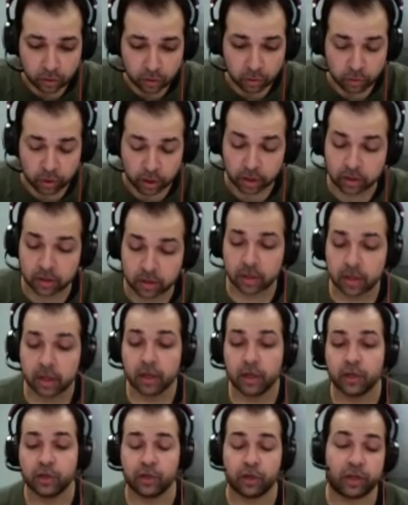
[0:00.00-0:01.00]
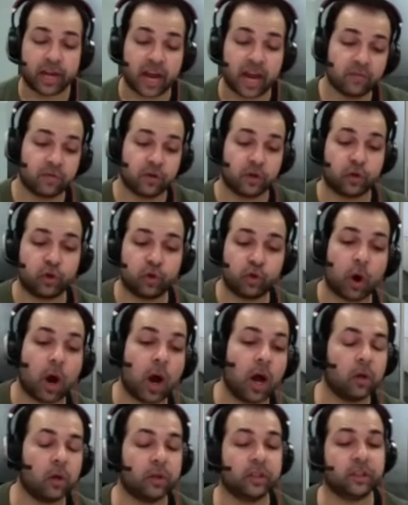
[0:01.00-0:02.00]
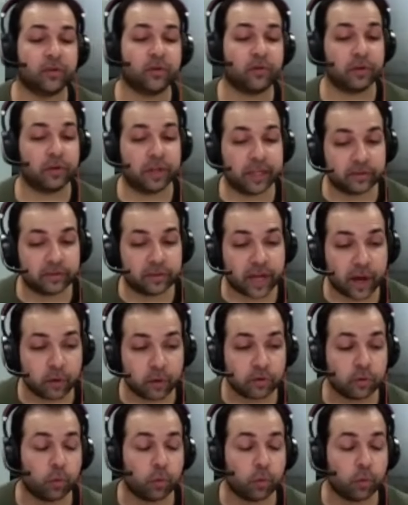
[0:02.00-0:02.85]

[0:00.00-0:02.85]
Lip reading: right? You're gonna have to try all the different things out.